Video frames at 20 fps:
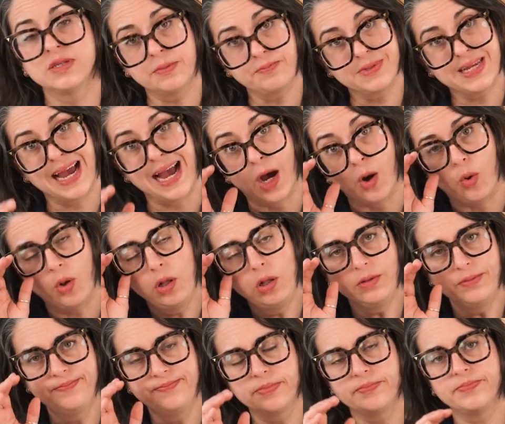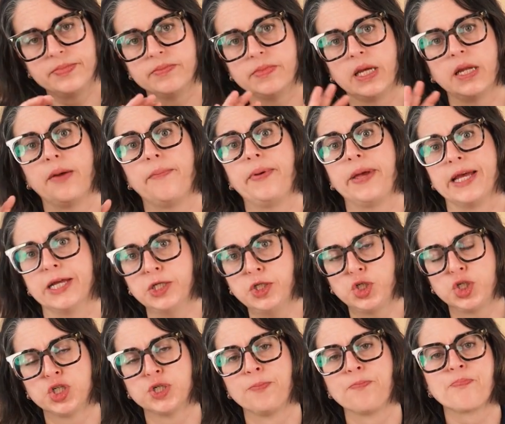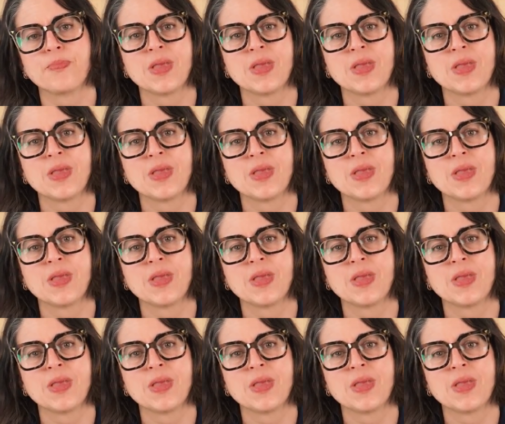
up towel in a pinch.